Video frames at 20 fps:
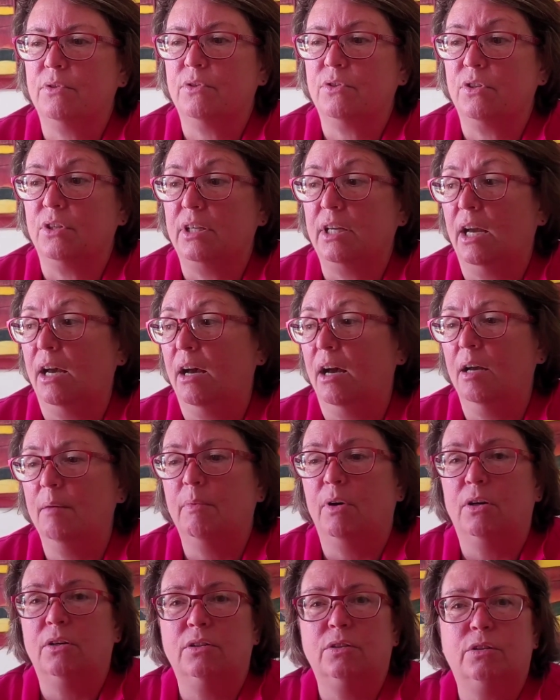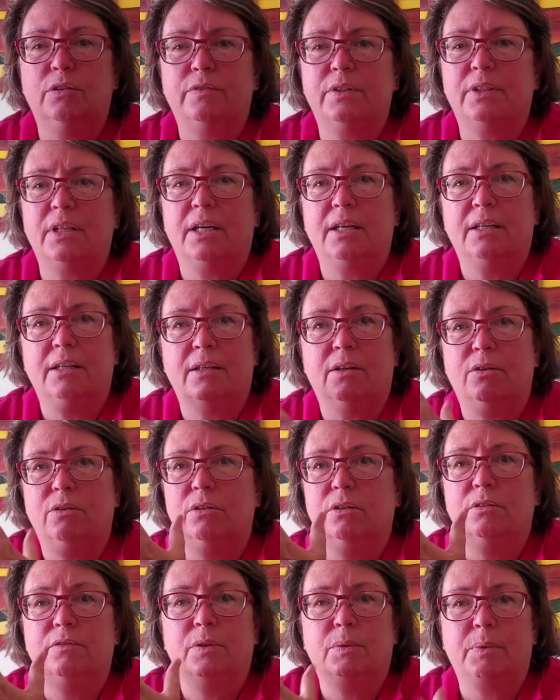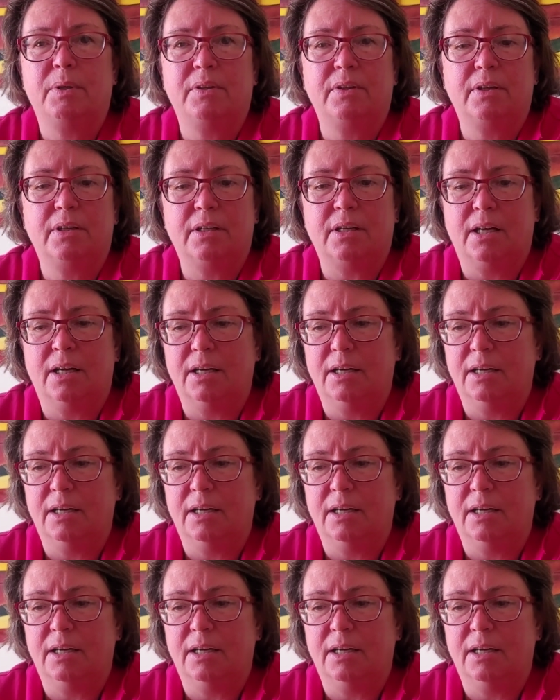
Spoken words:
So yeah, I'm all over with it.